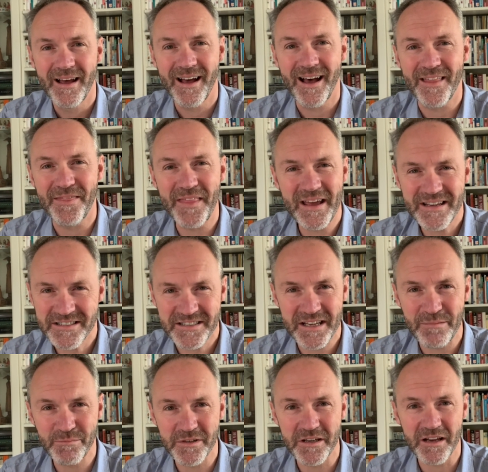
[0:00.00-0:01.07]
and they
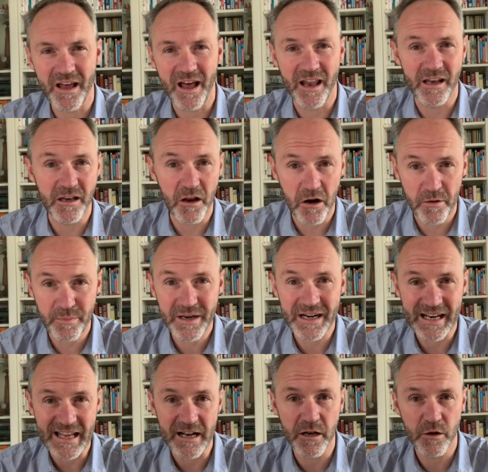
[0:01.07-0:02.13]
seemed
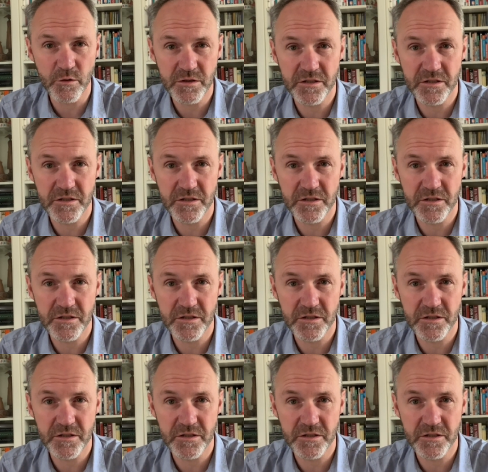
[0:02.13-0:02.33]
alarmingly close